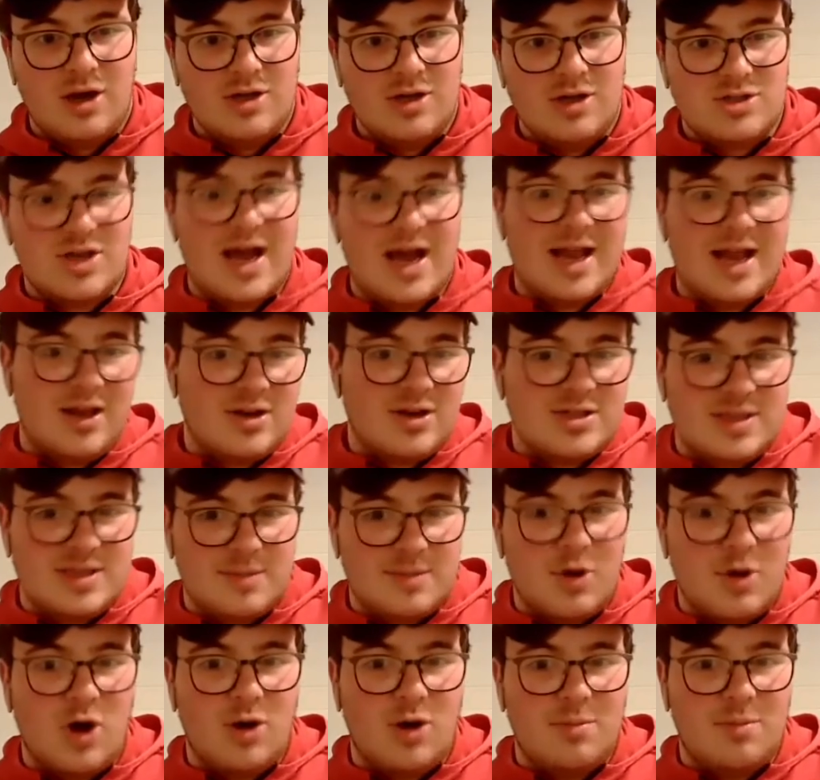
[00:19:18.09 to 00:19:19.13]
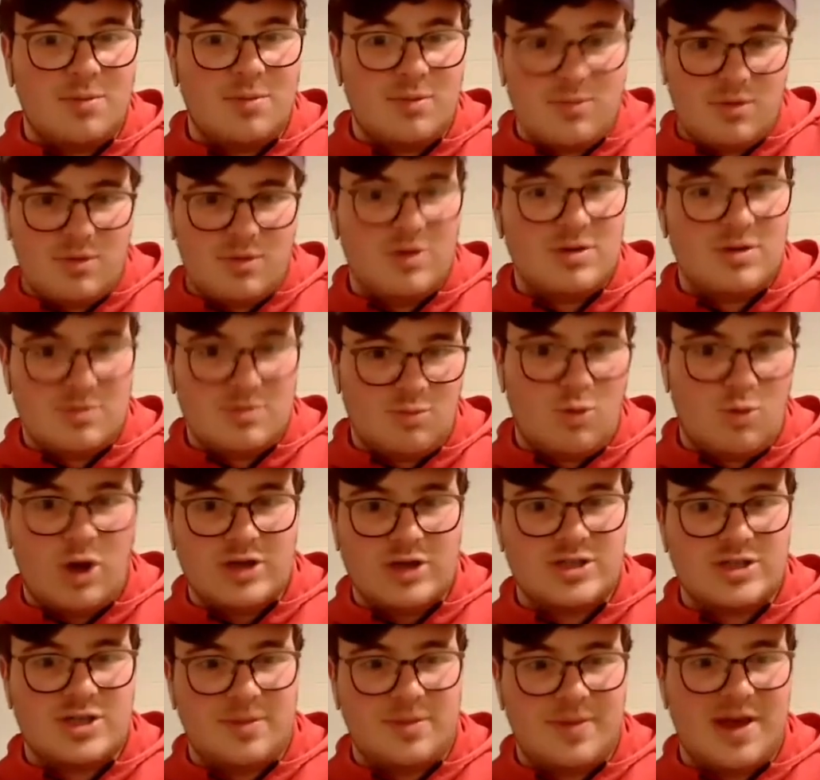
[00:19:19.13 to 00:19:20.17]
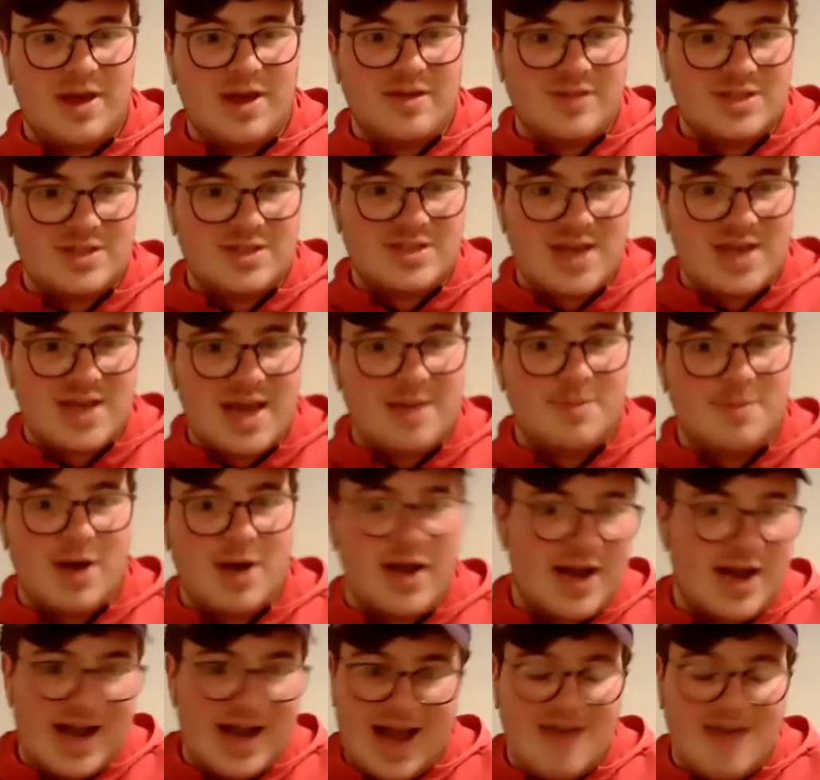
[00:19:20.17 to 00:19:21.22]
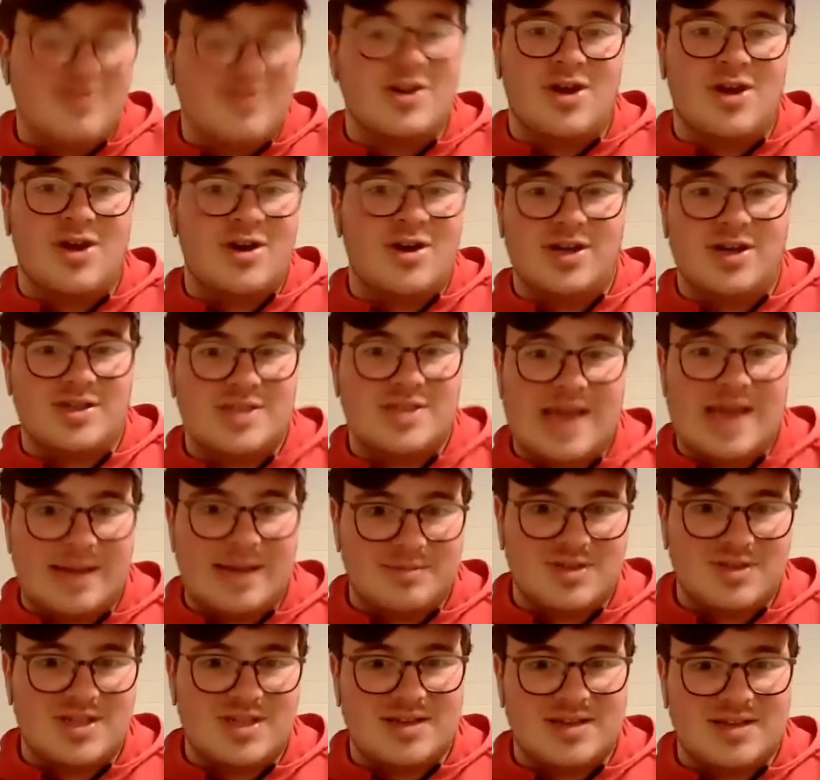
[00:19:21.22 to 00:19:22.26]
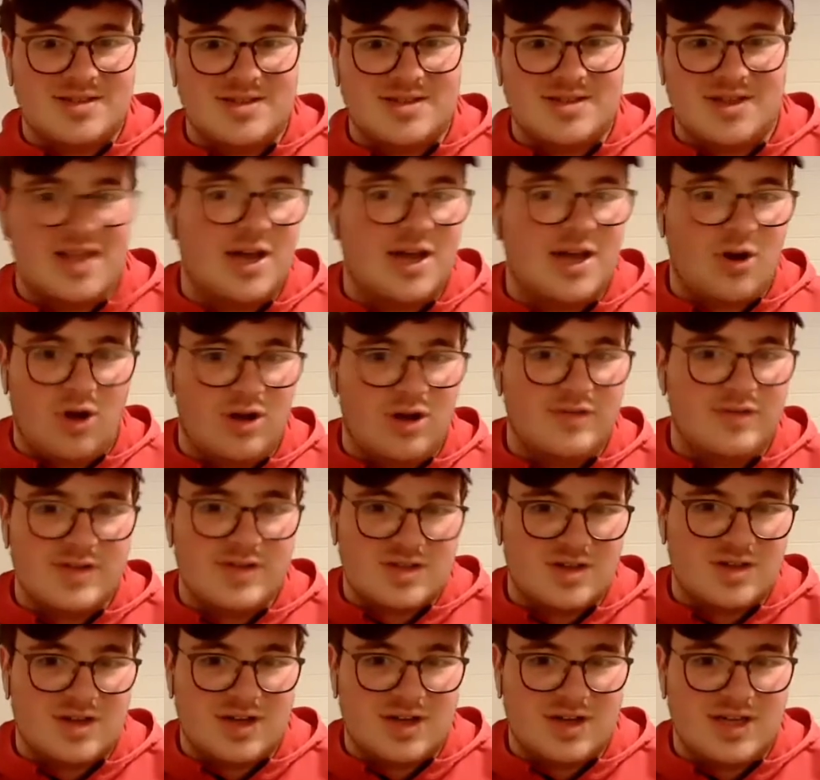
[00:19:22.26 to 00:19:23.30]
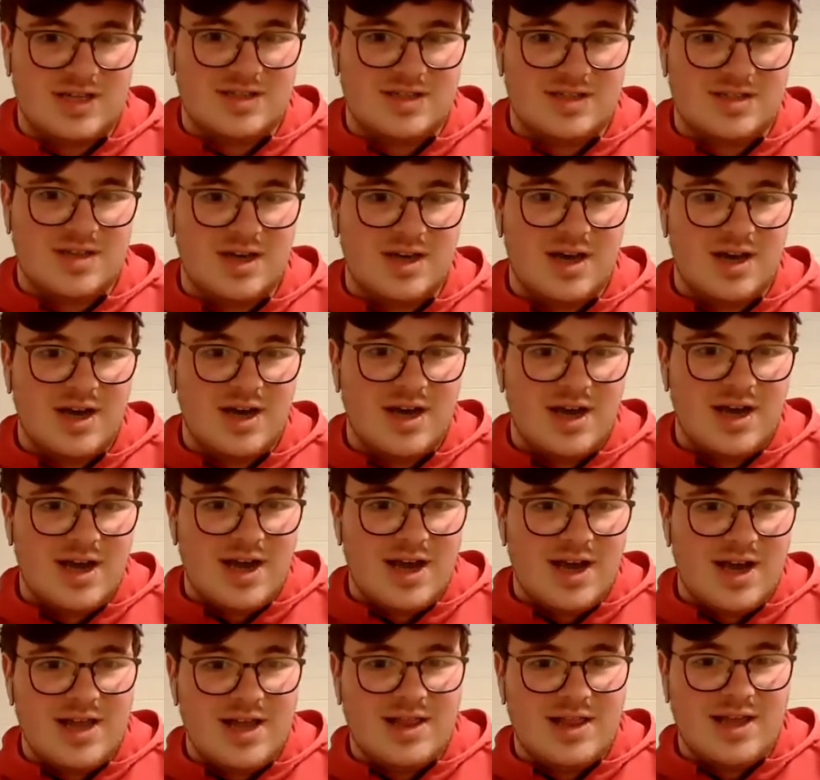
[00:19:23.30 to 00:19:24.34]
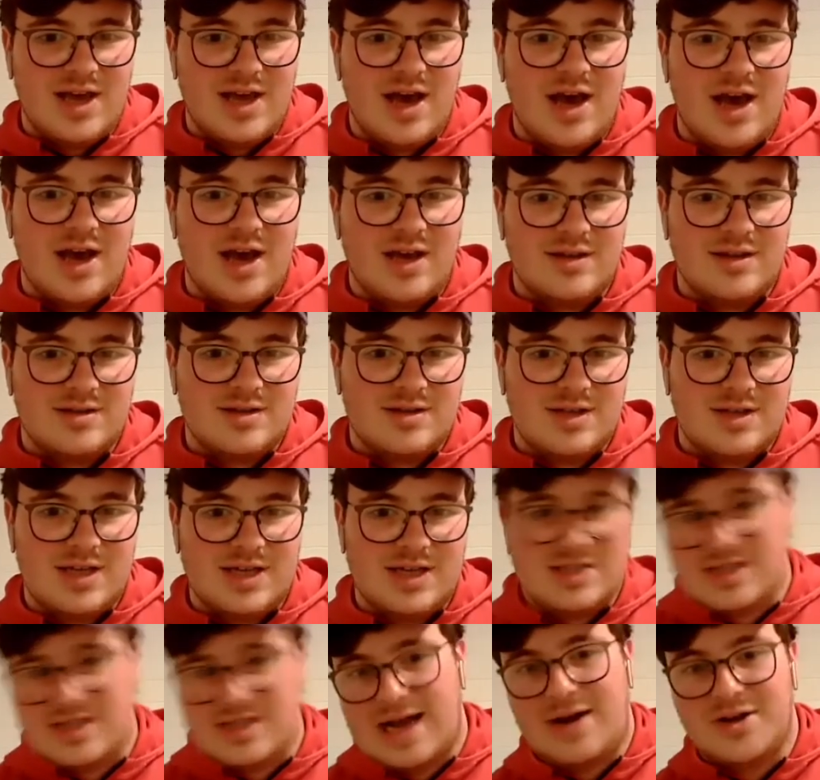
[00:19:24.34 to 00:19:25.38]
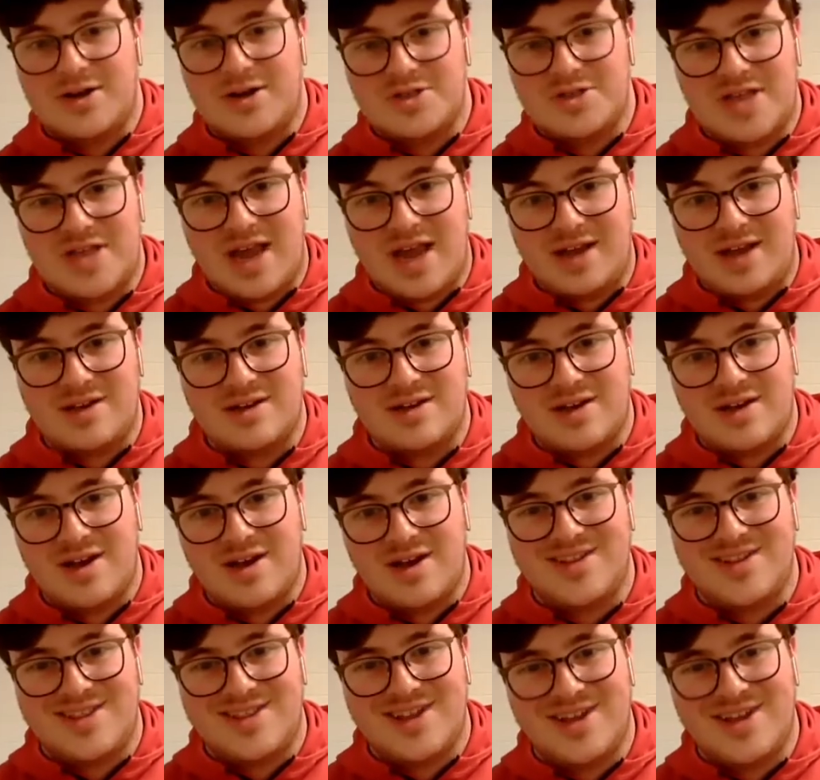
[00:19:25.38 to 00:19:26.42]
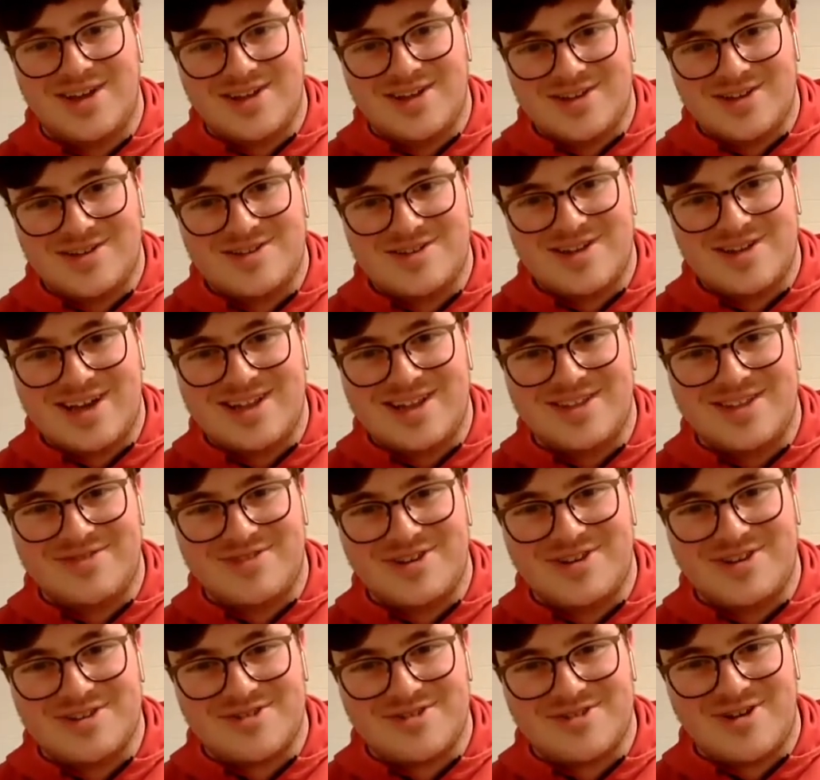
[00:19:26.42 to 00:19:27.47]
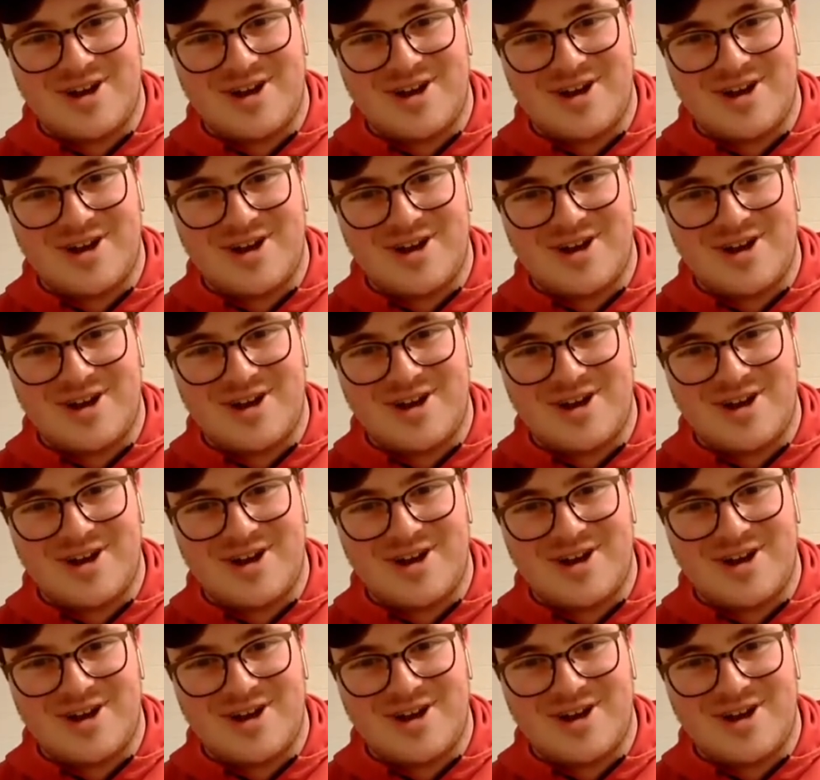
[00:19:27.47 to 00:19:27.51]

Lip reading: So I looked him up, watched a bit of his tape, and I haven't heard his name since. And then all of a sudden he's in the, he's now a Saint in the first round.